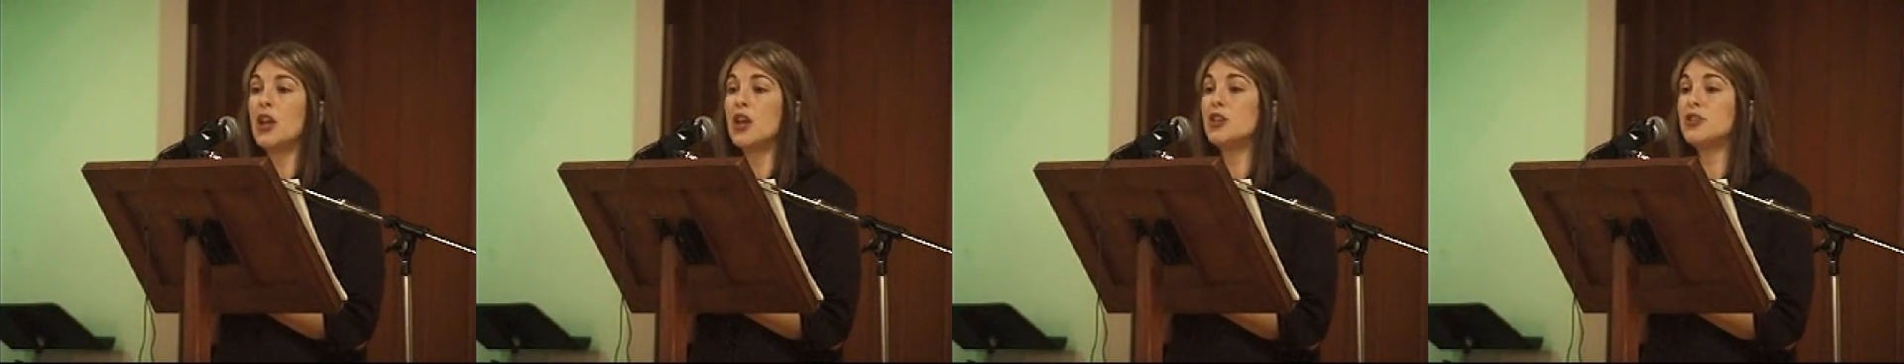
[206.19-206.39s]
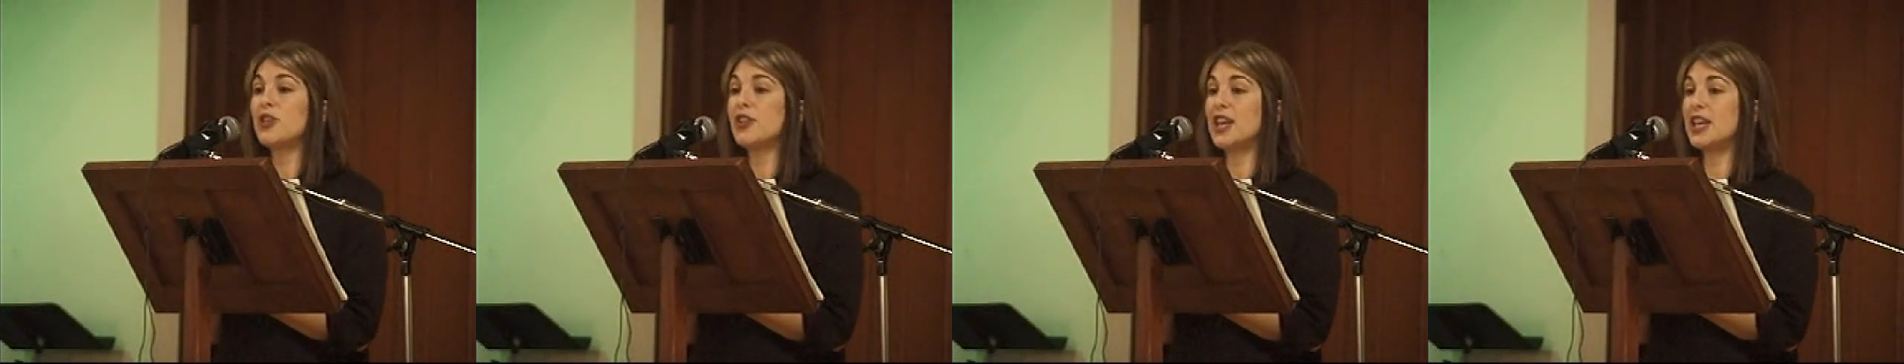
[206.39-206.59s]

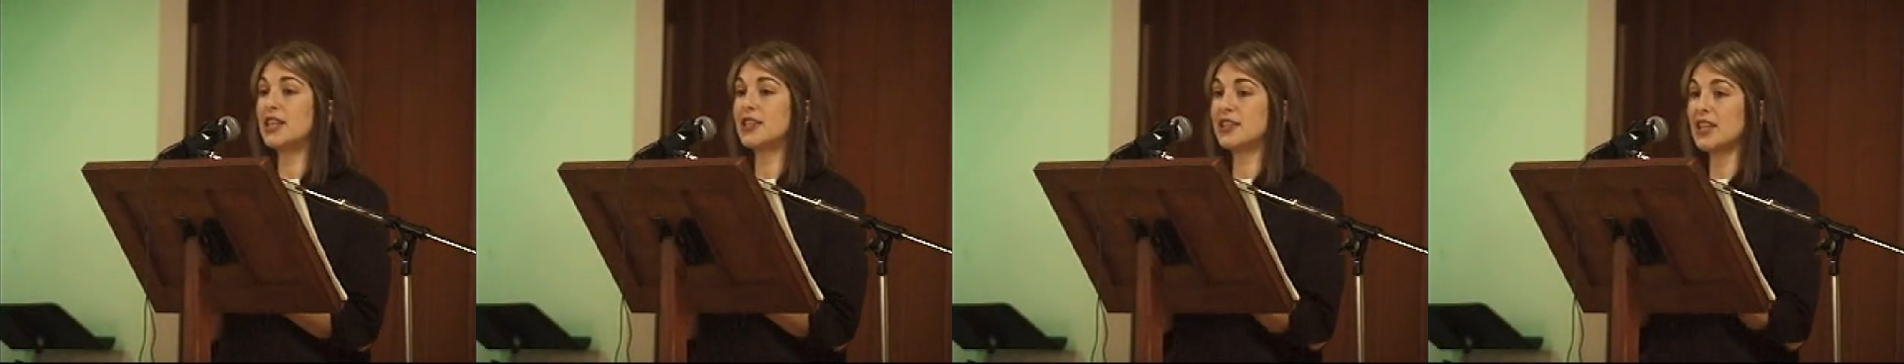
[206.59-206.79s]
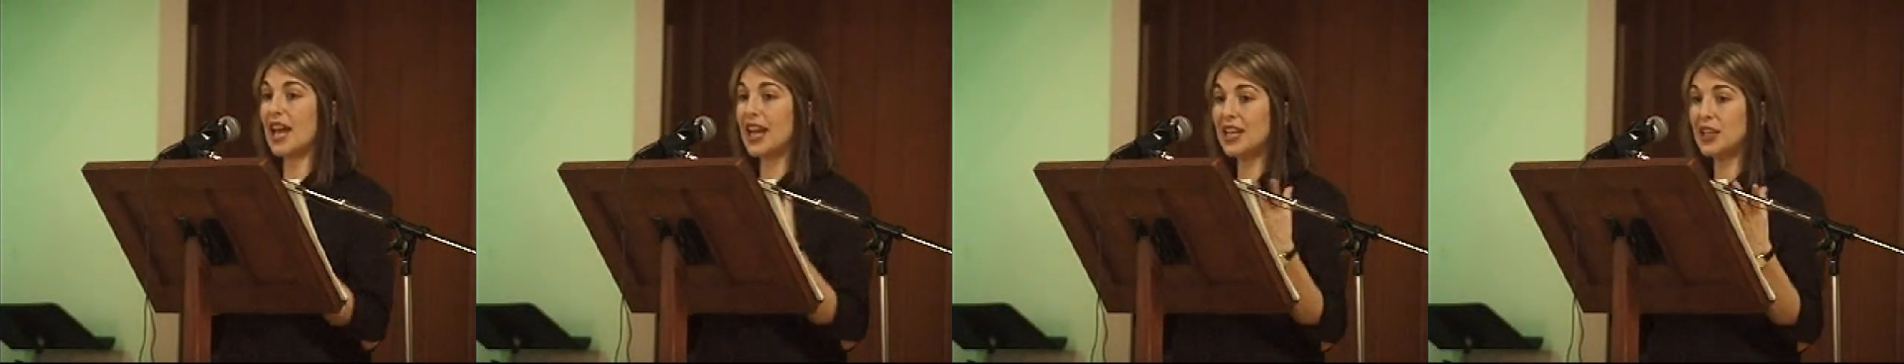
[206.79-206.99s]
So they
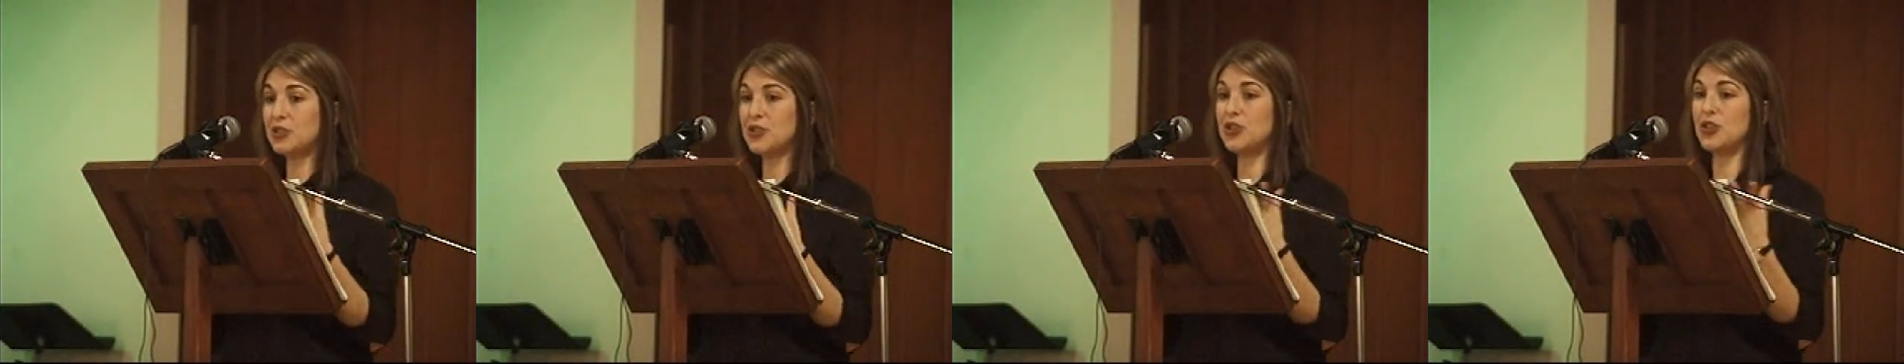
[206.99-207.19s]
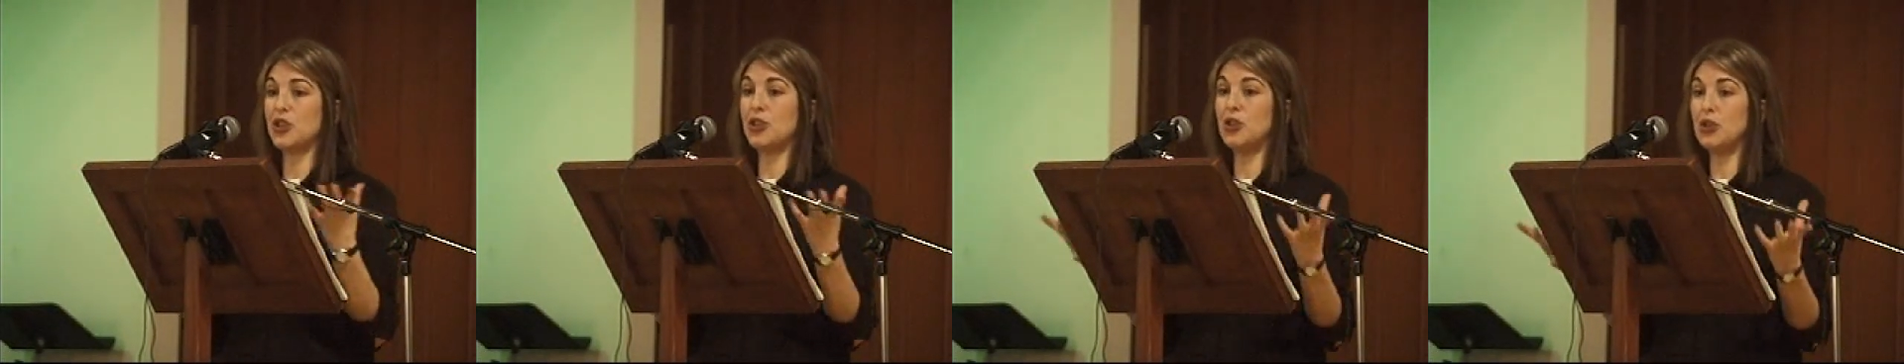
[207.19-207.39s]
decided
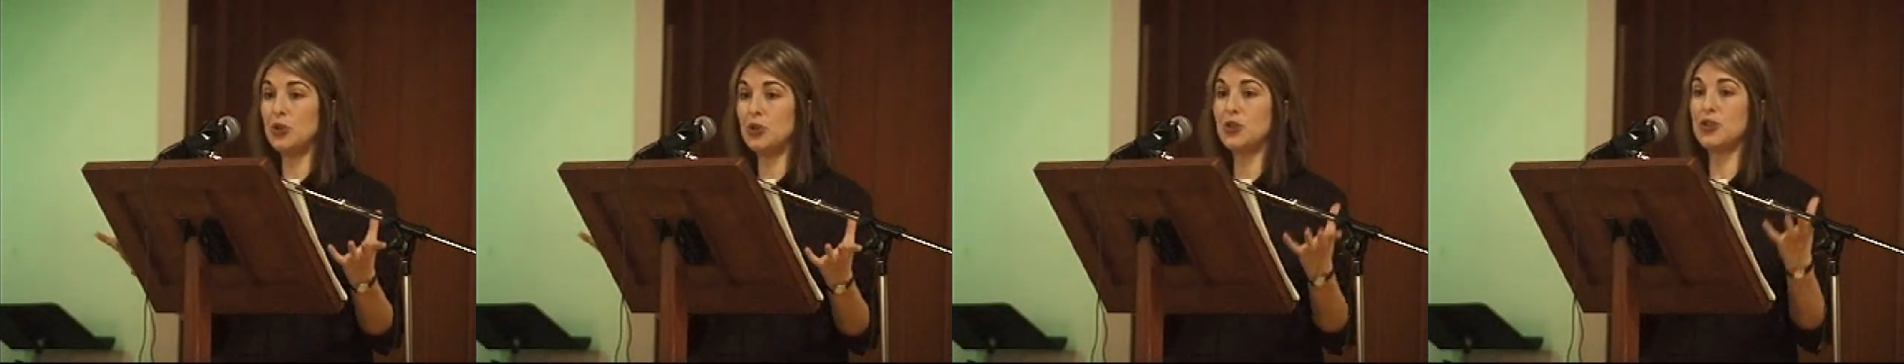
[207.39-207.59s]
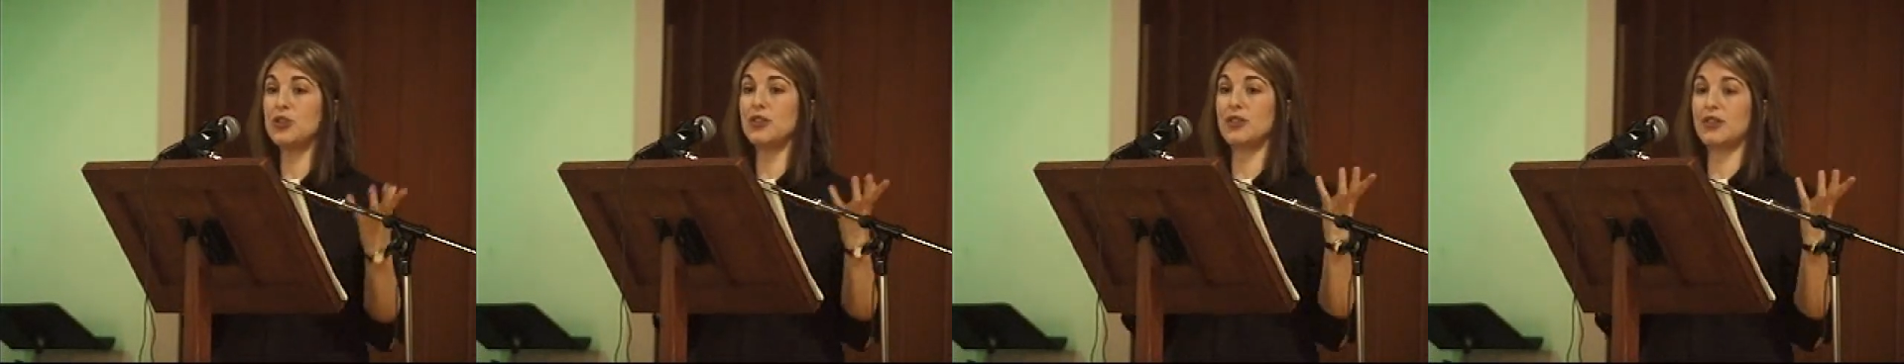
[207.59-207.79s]
to use